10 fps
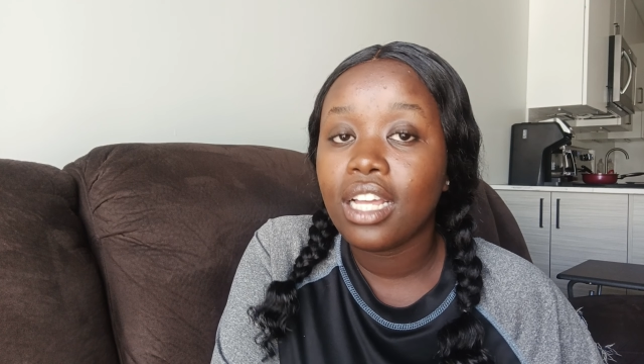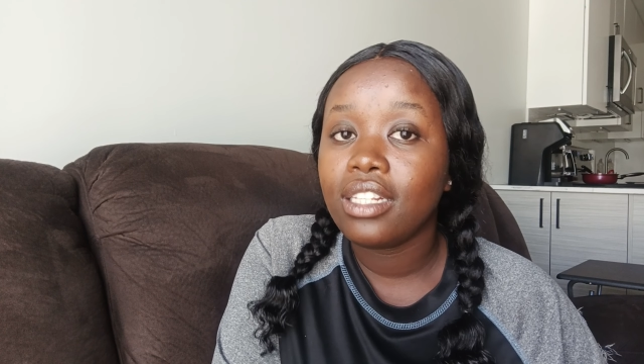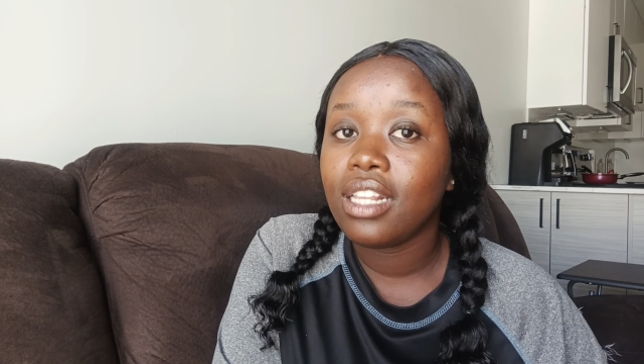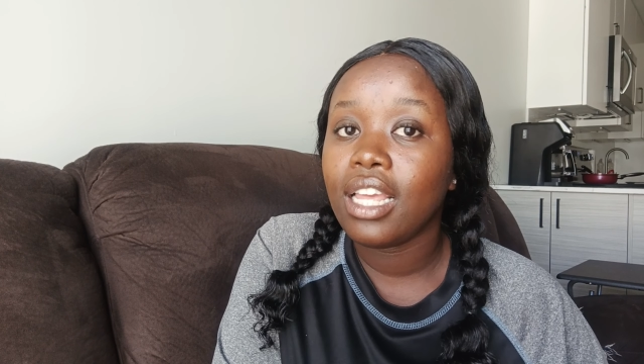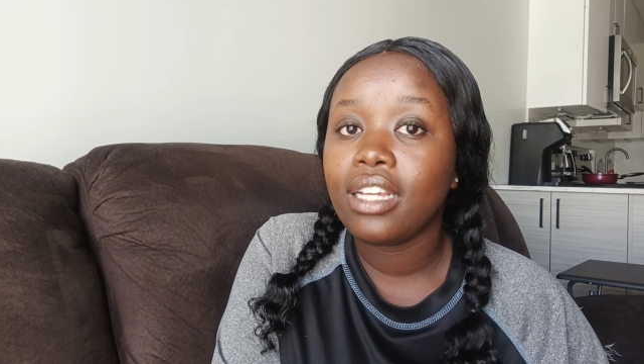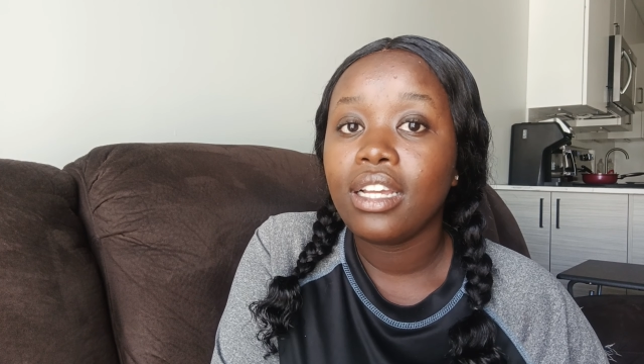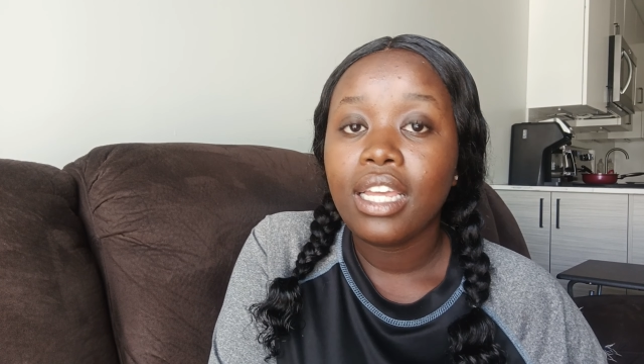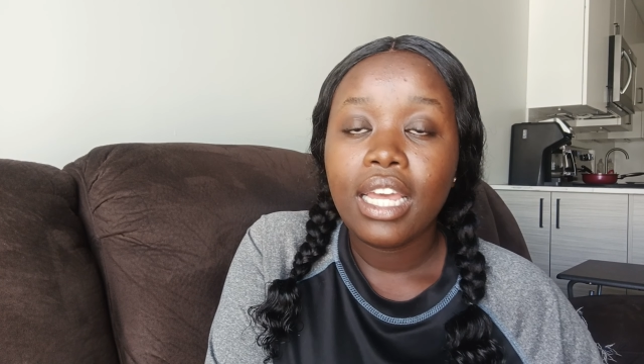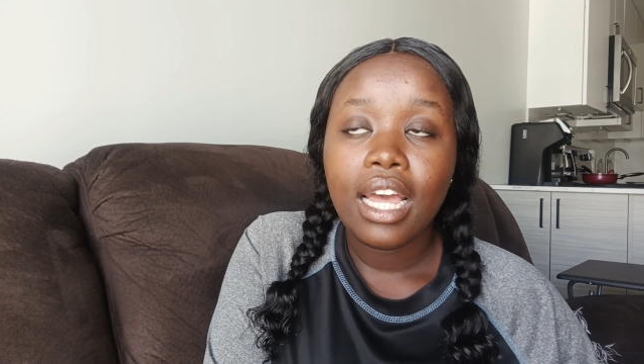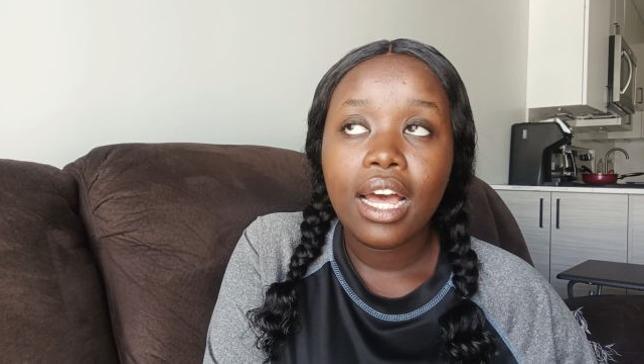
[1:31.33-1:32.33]
That's like
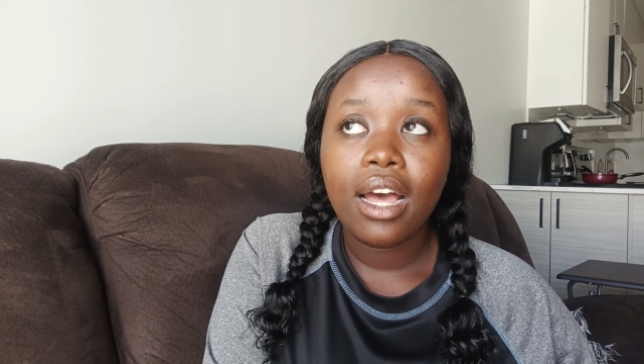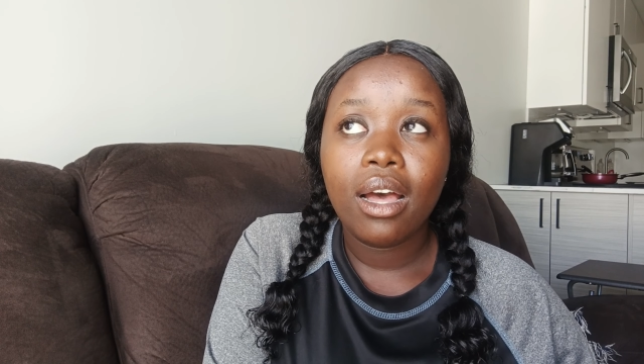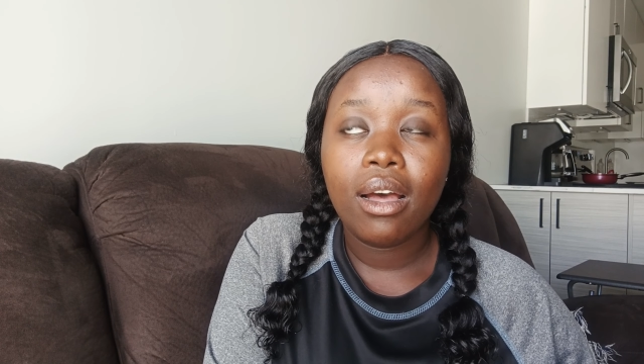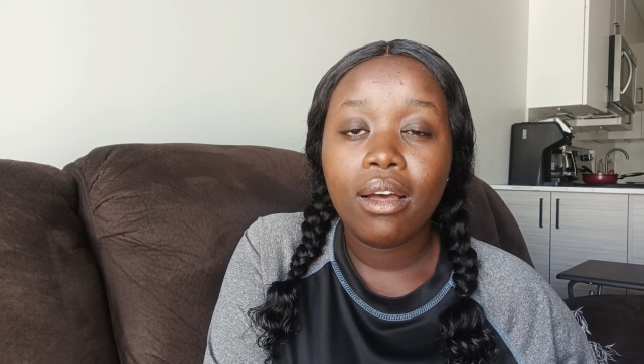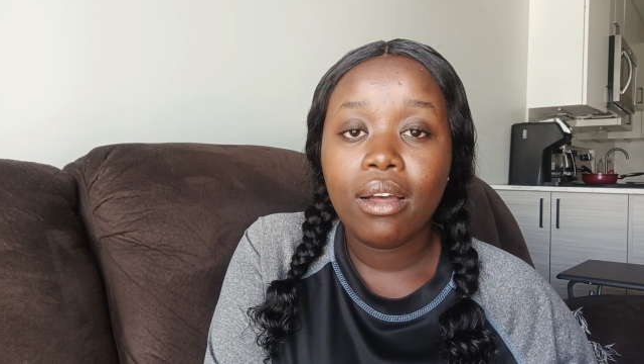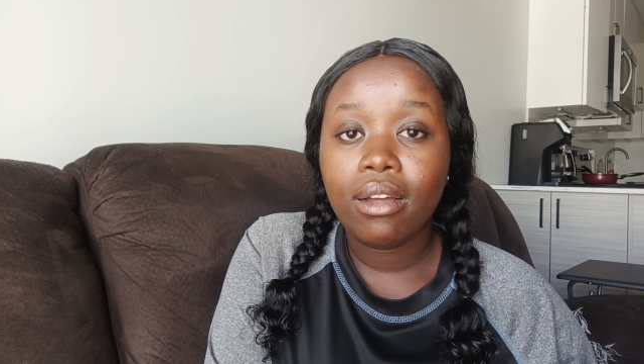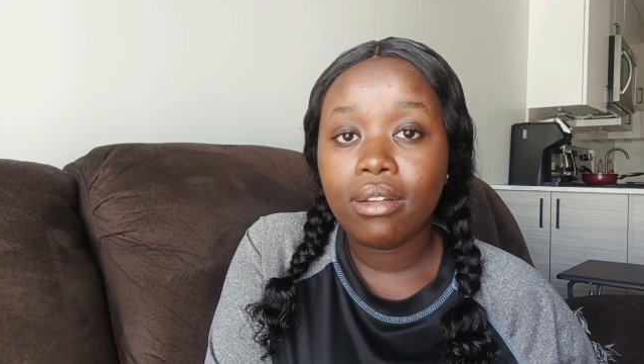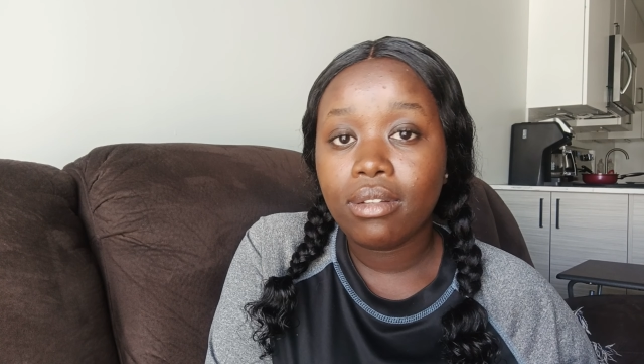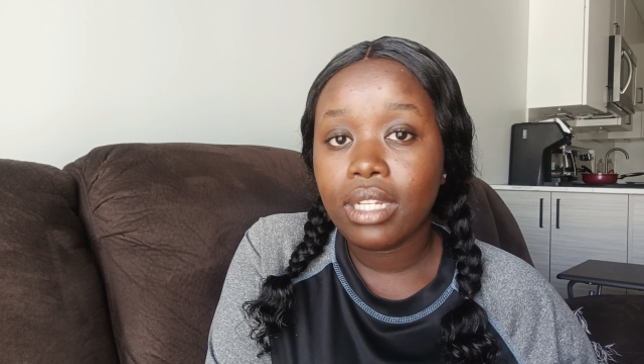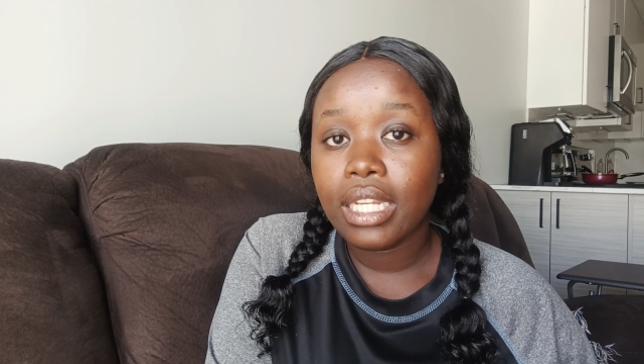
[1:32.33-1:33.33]

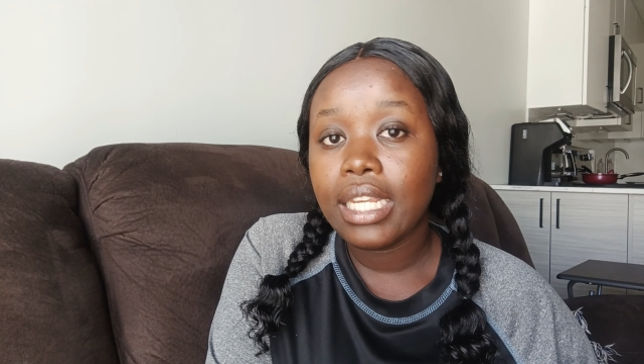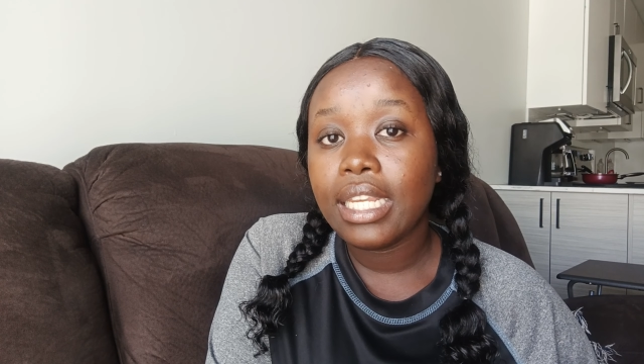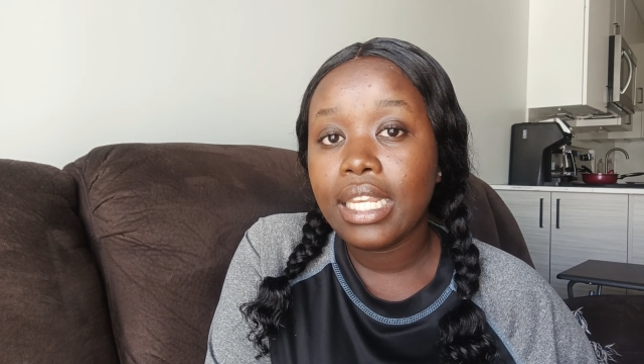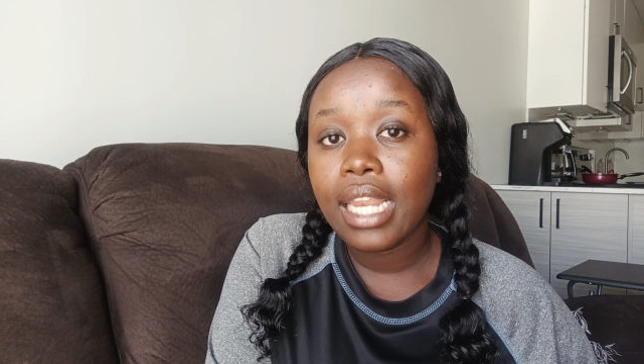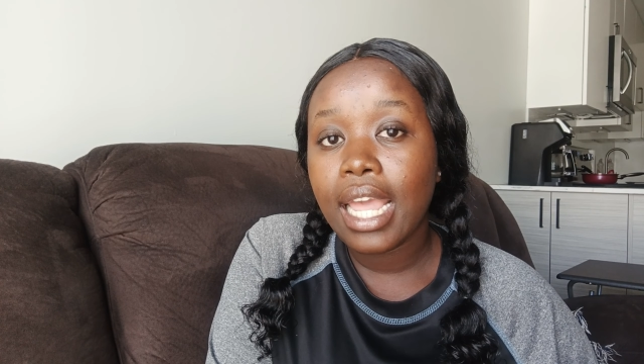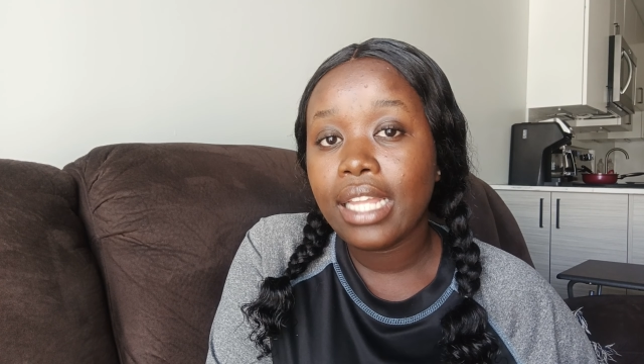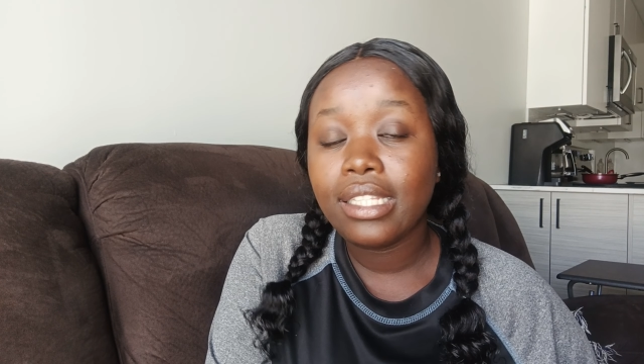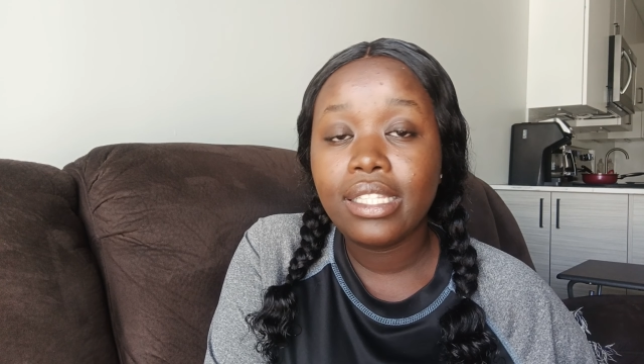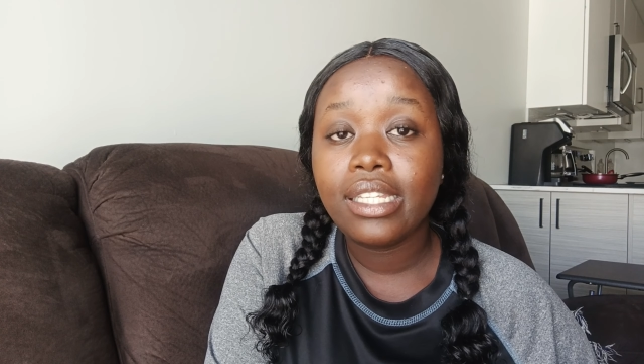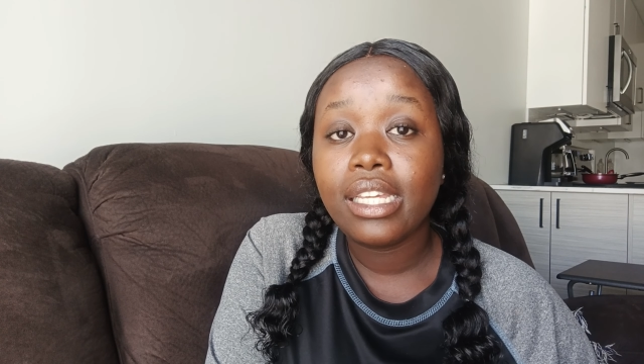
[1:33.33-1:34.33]
uh,
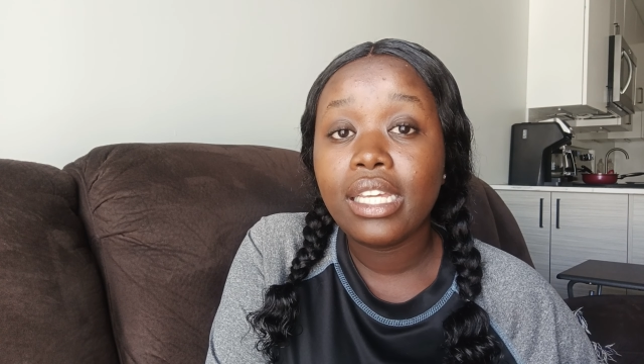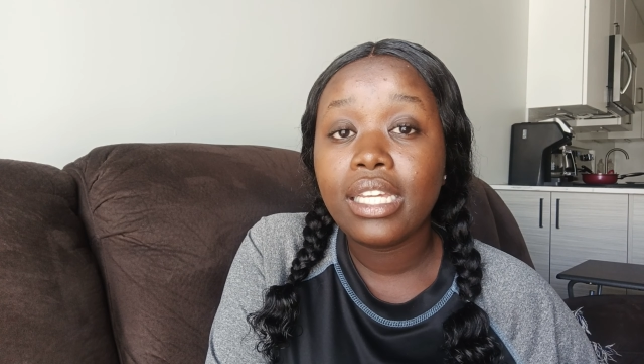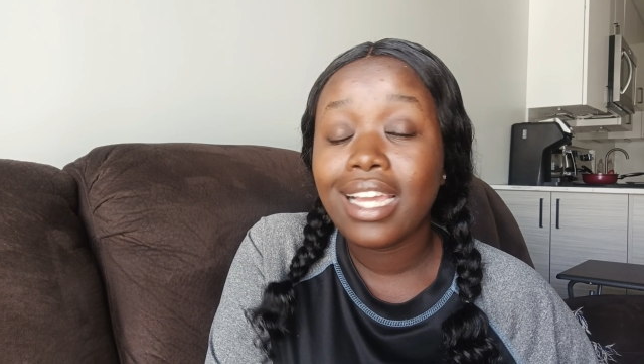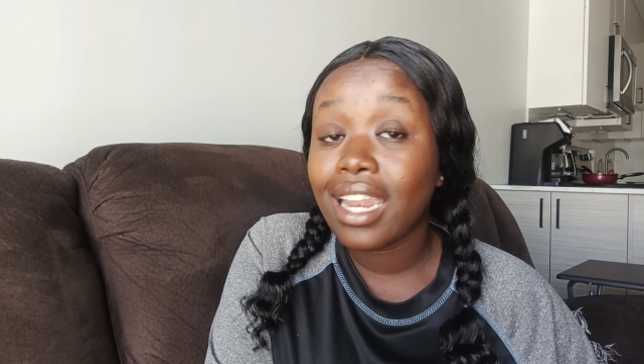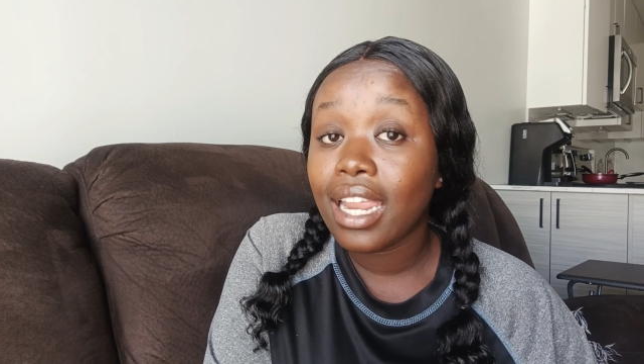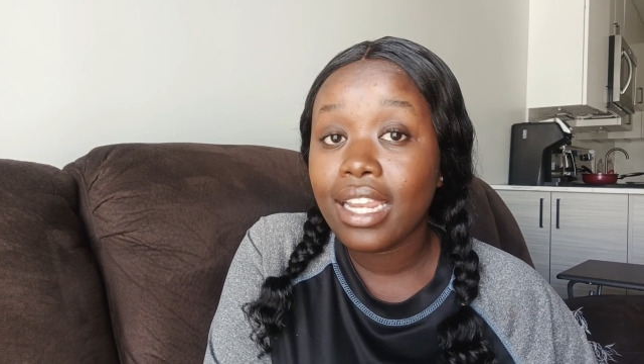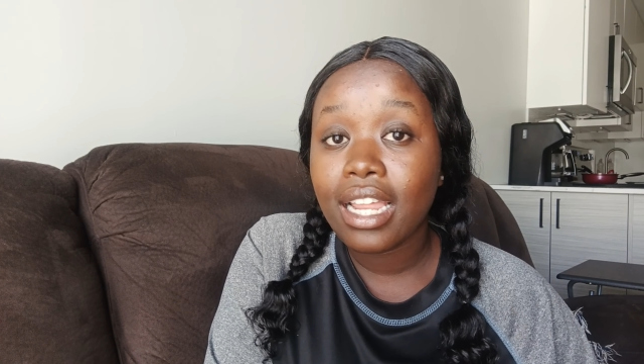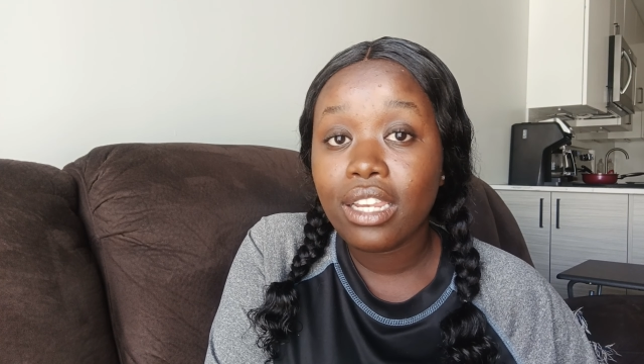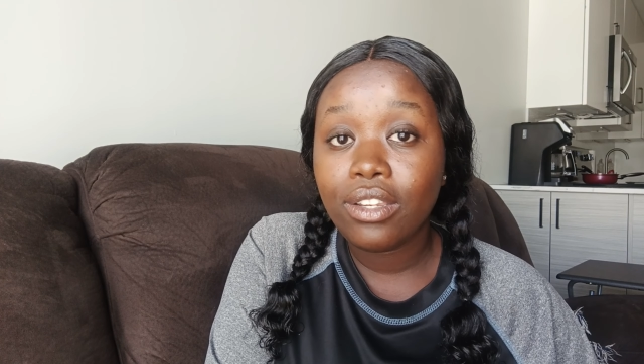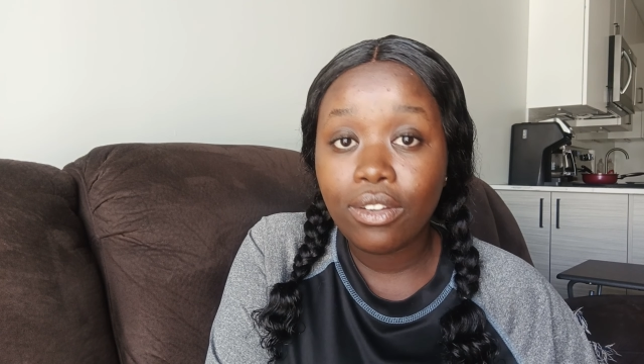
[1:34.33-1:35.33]
90
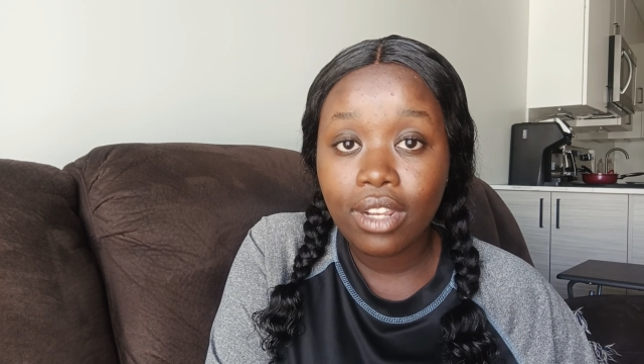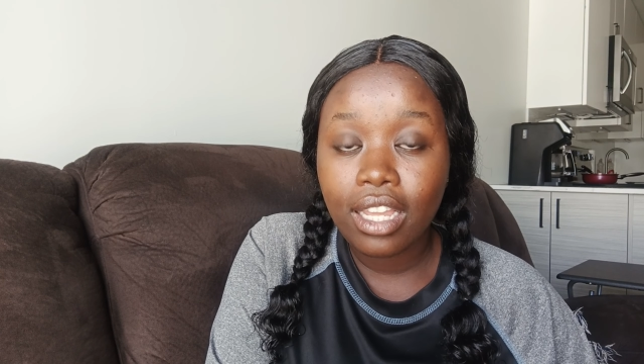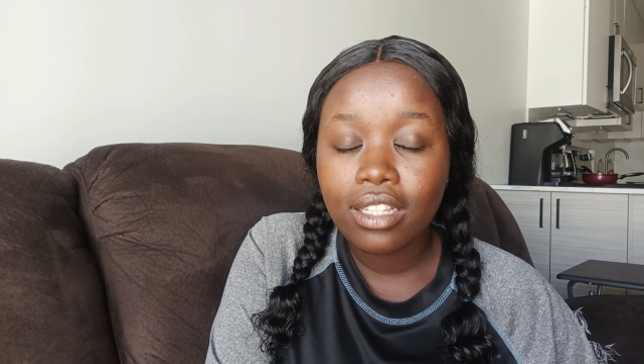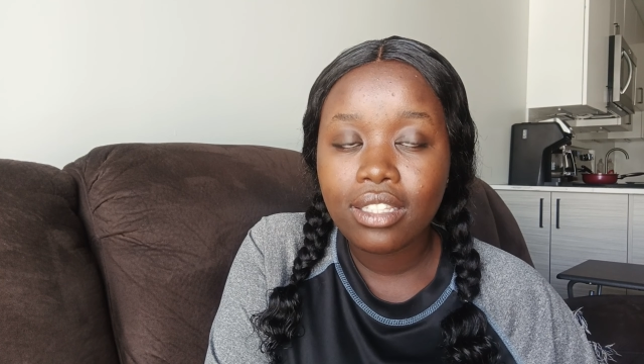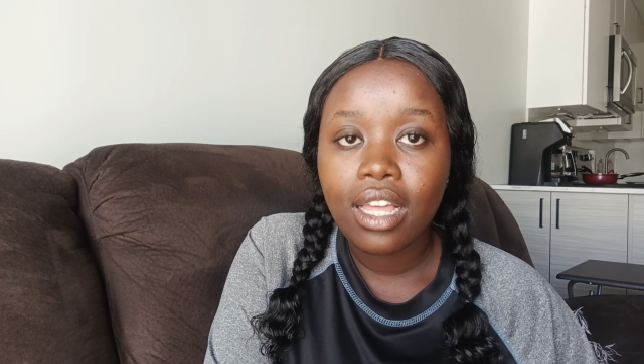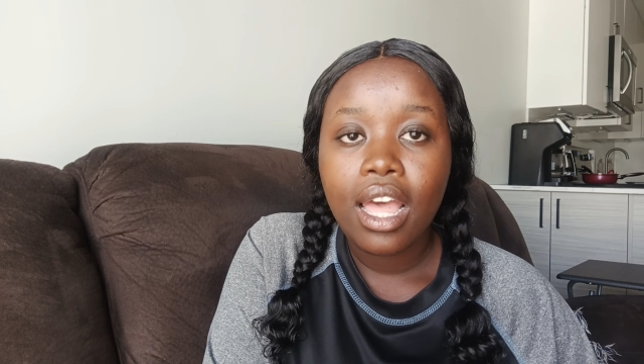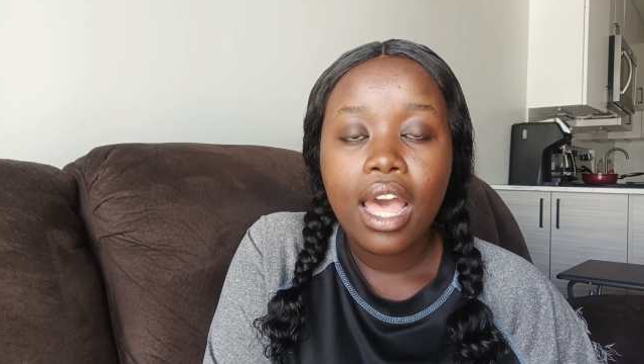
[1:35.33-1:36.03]
Canadian dollars.